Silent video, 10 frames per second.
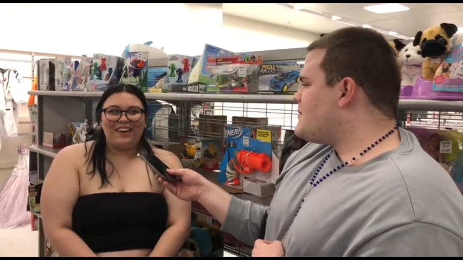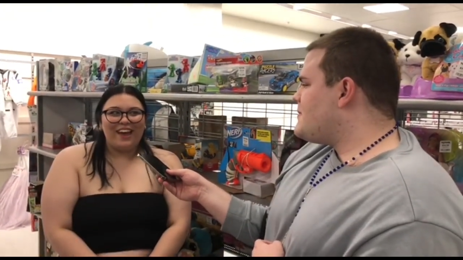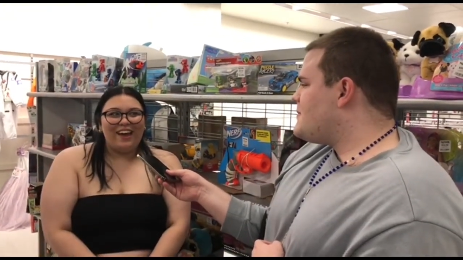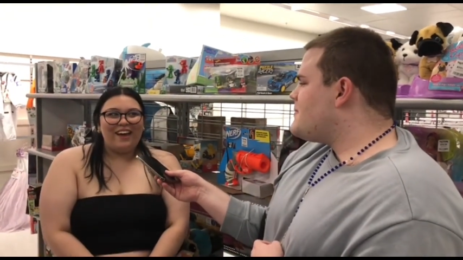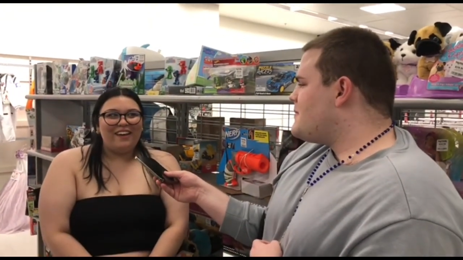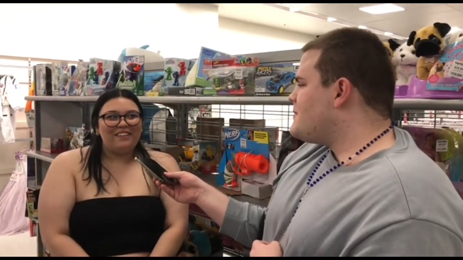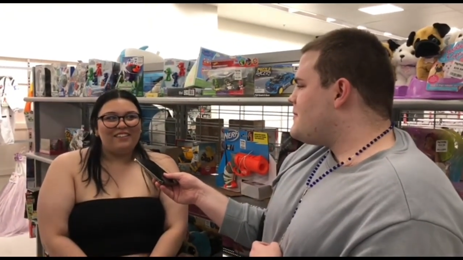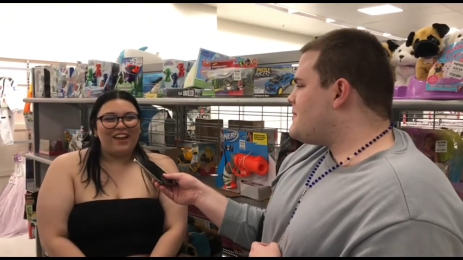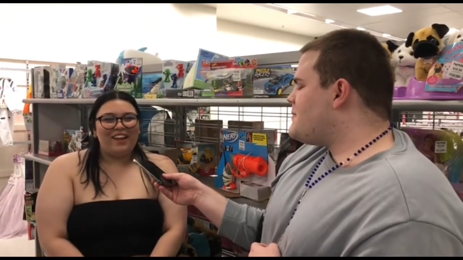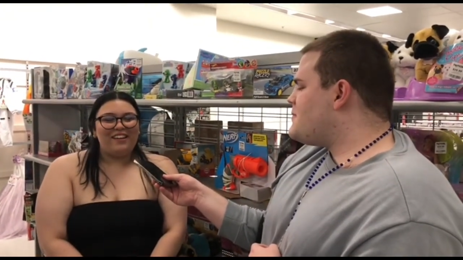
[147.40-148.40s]
Speaker 1: yeah.
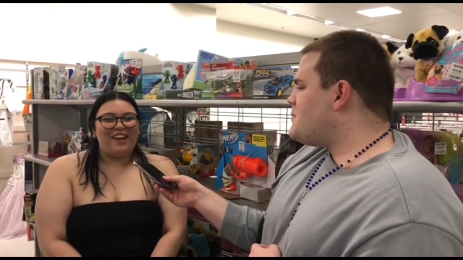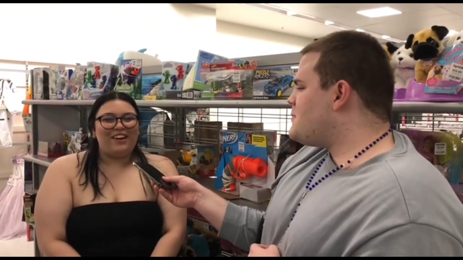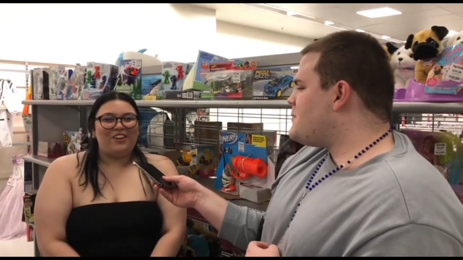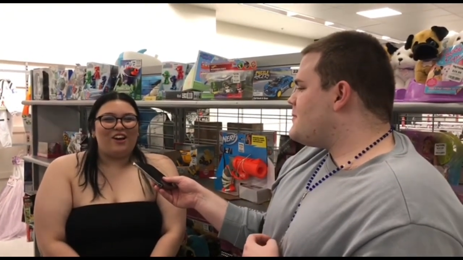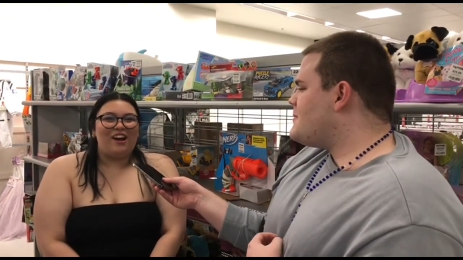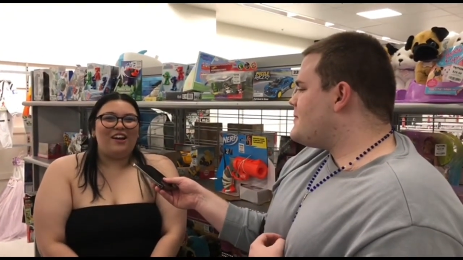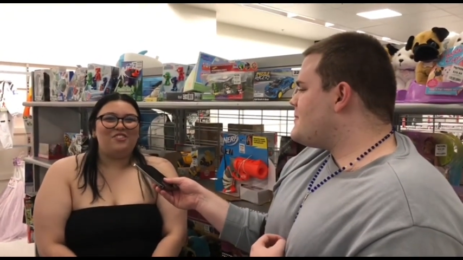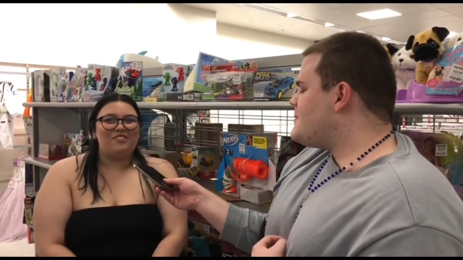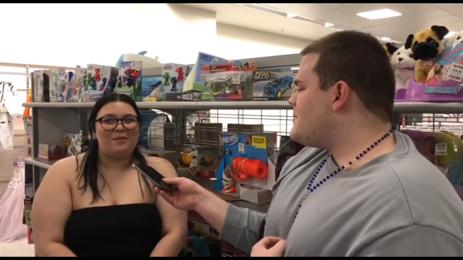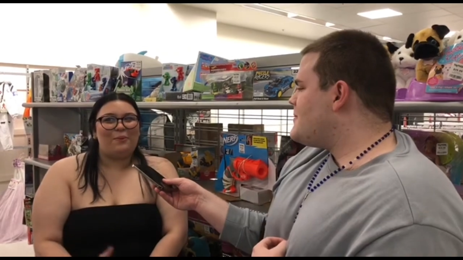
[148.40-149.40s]
Mm-hmm. And like you can't
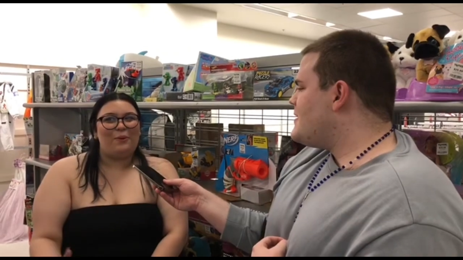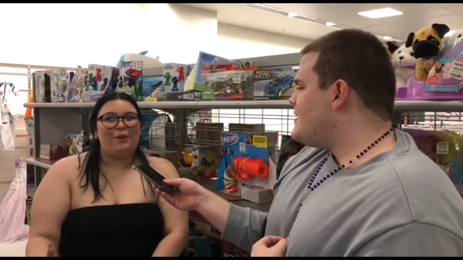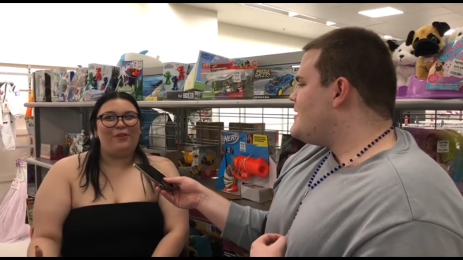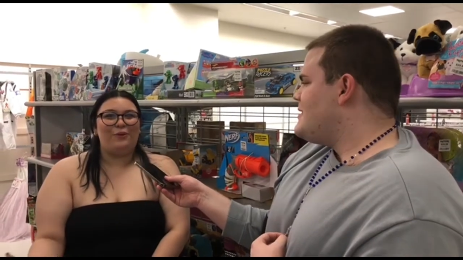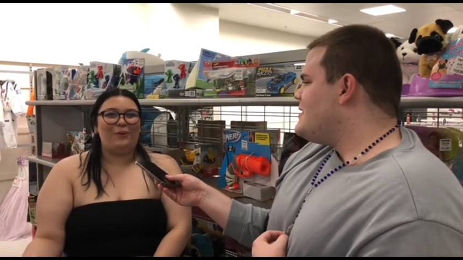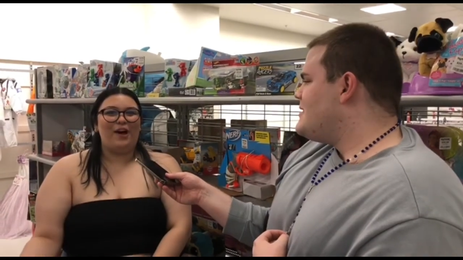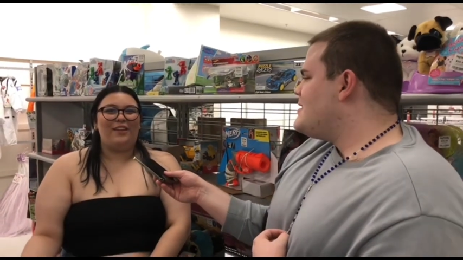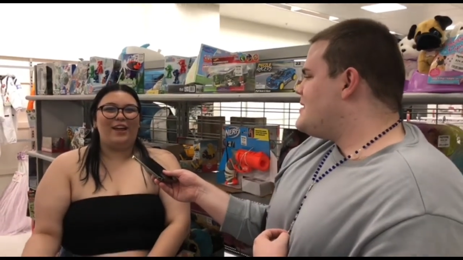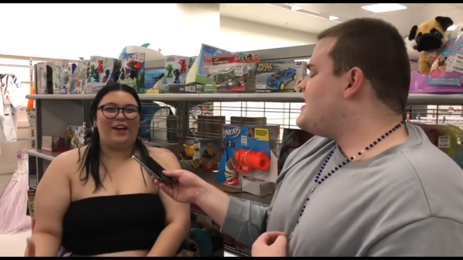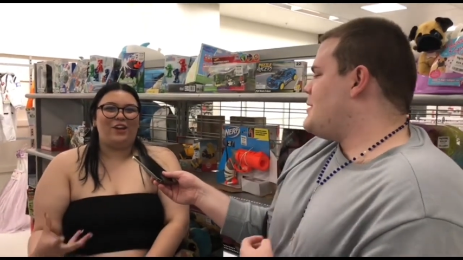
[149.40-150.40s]
just support the
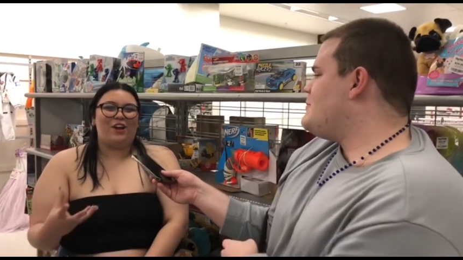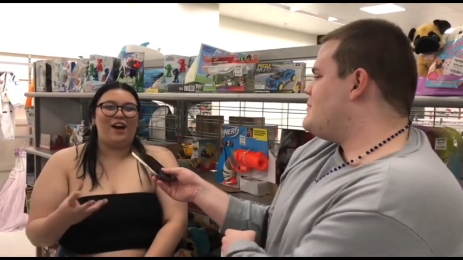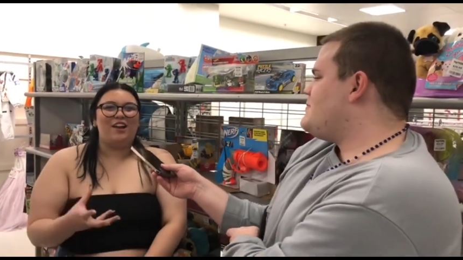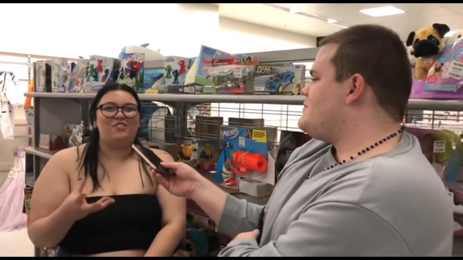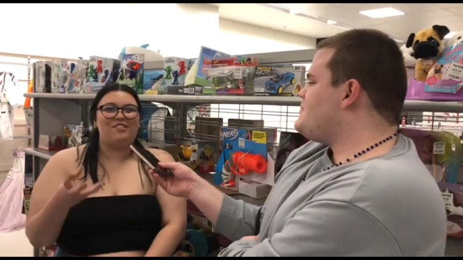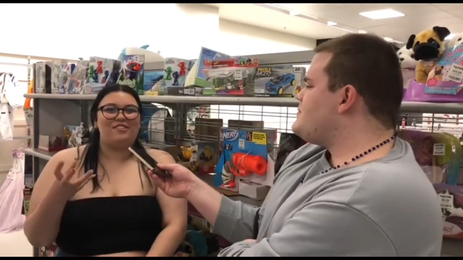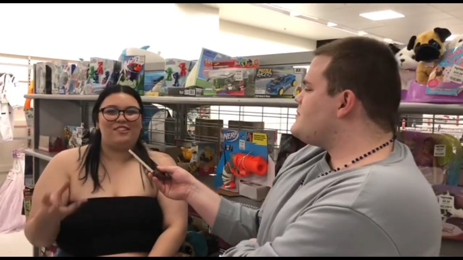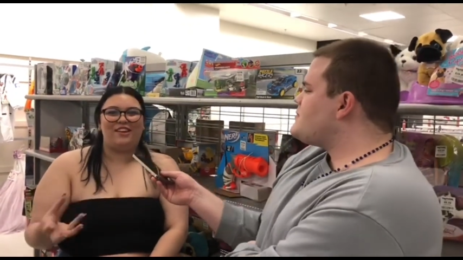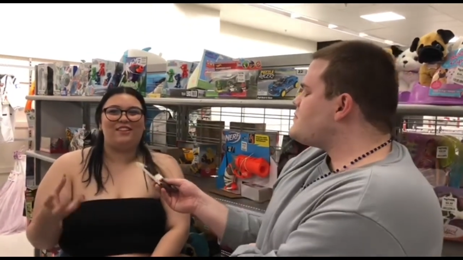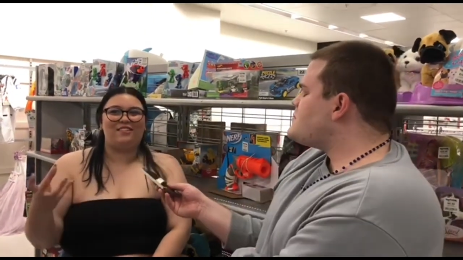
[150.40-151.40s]
one, like yeah. you can't just
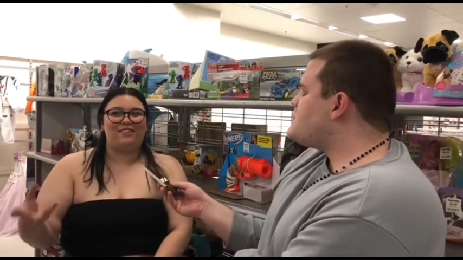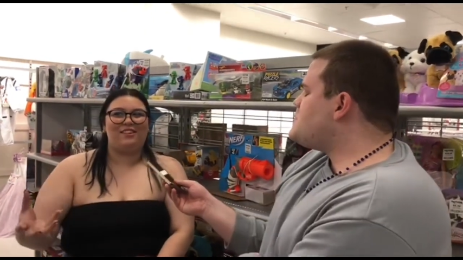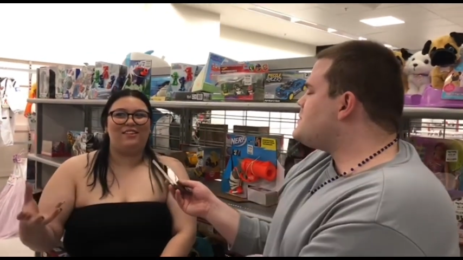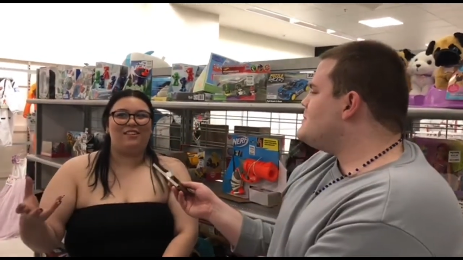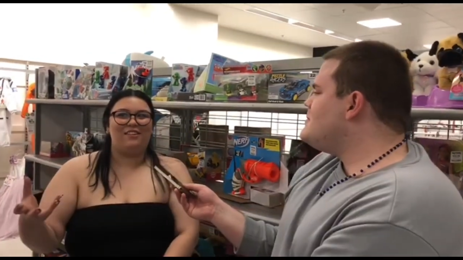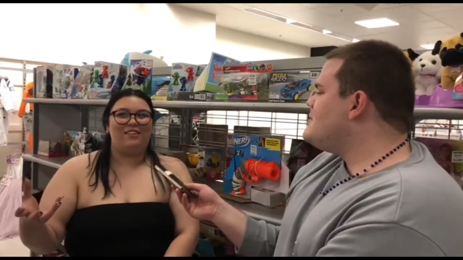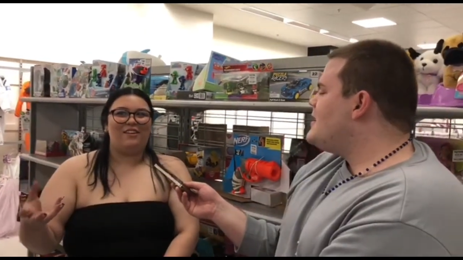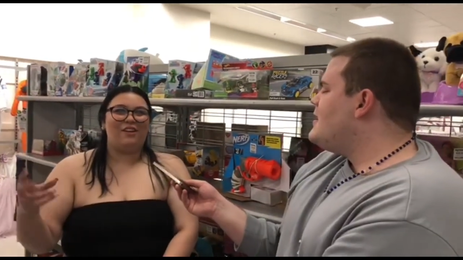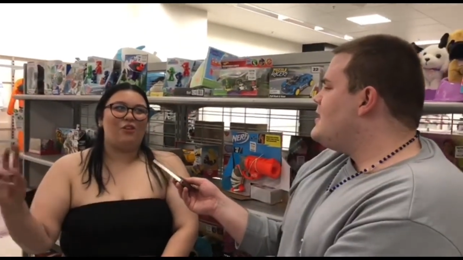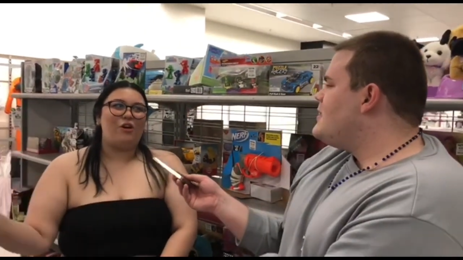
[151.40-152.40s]
stick to
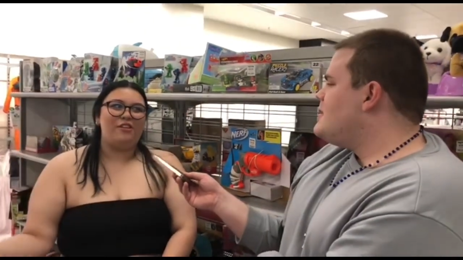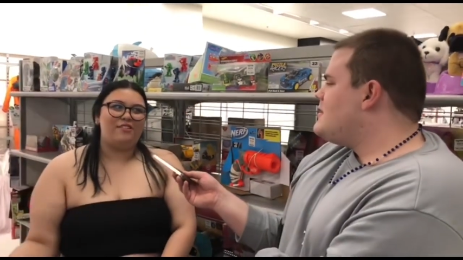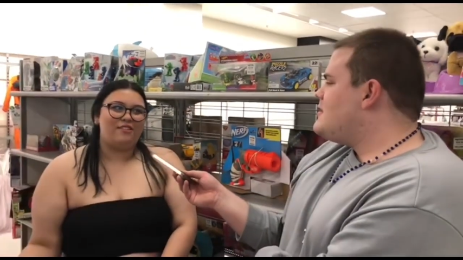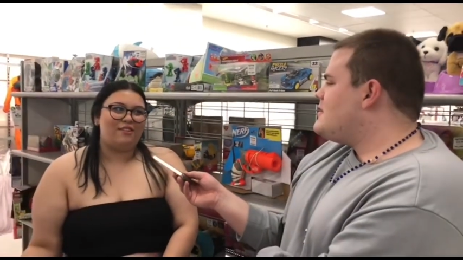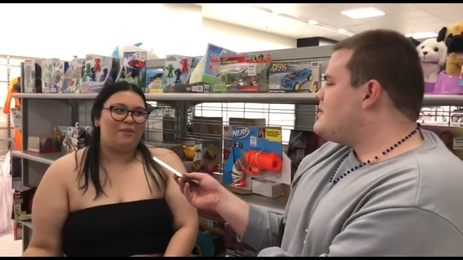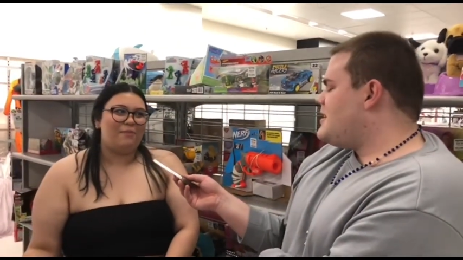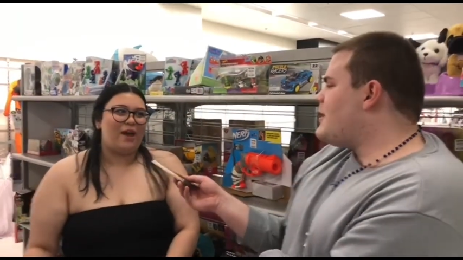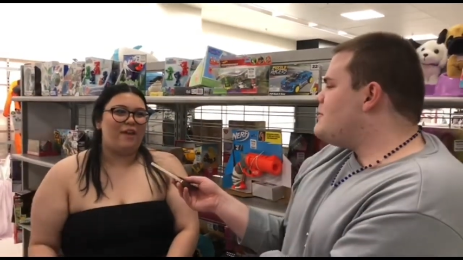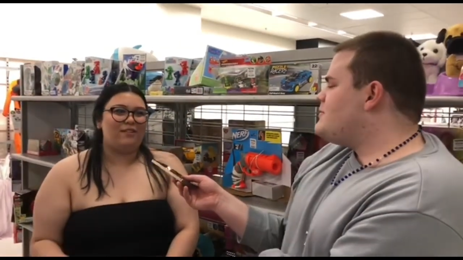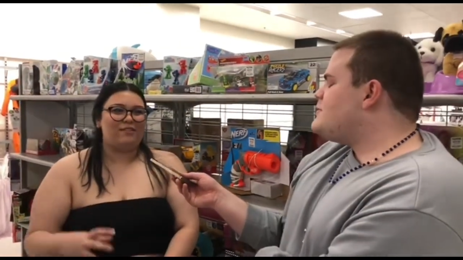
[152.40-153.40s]
Catholicism
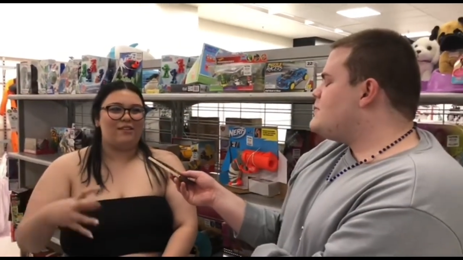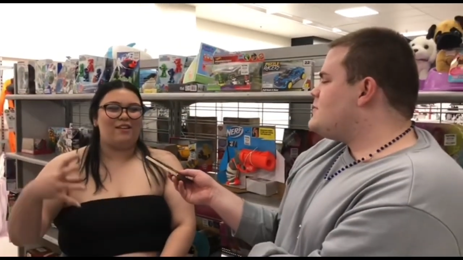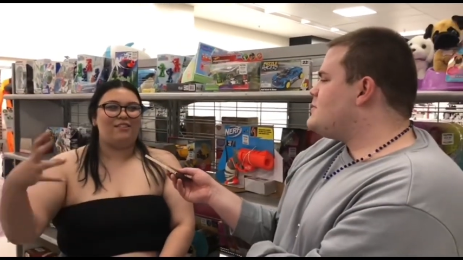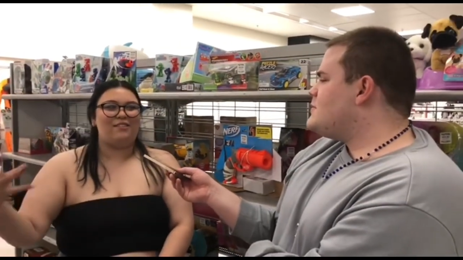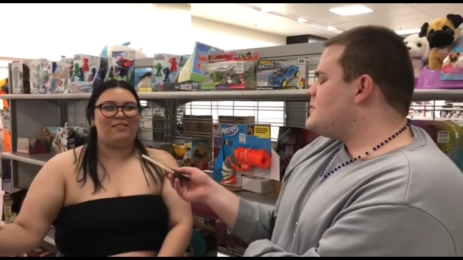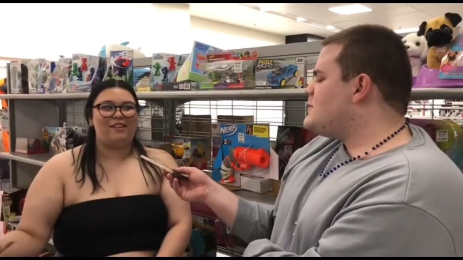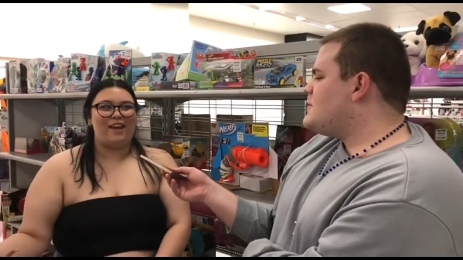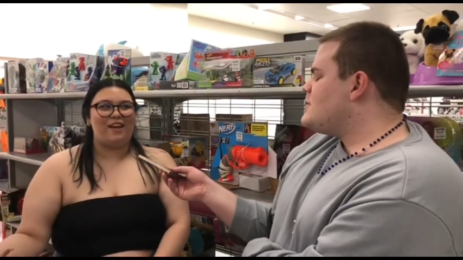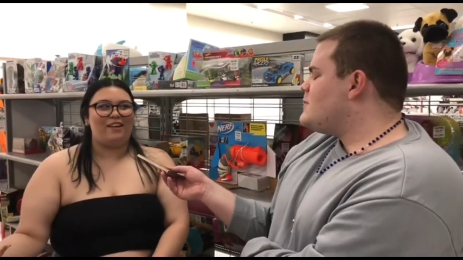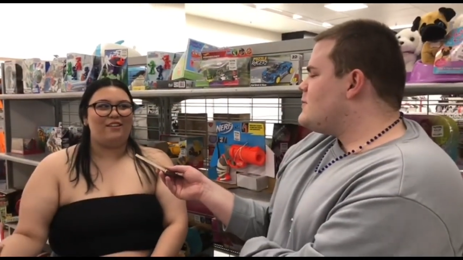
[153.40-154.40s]
as a
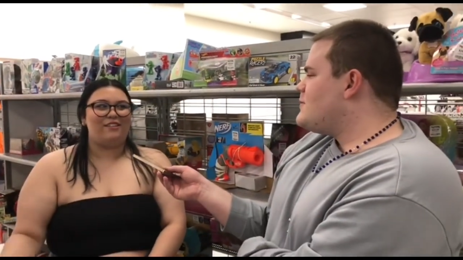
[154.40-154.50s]
state.